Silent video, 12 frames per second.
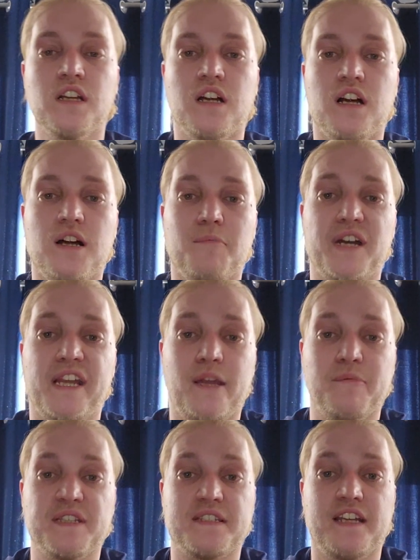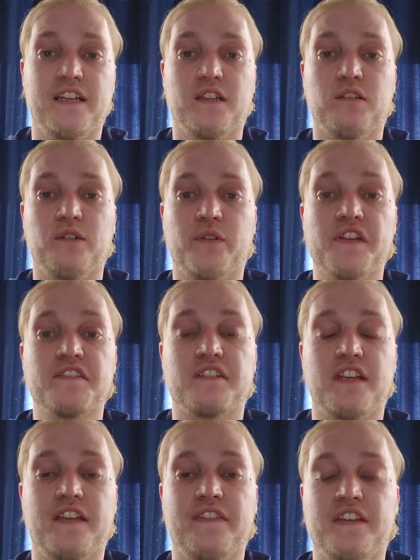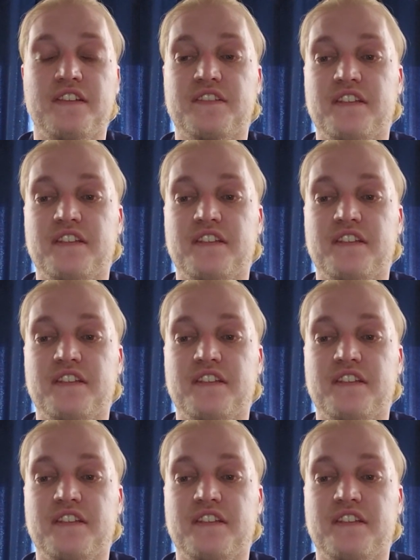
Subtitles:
My name is Daniel Lewis, and this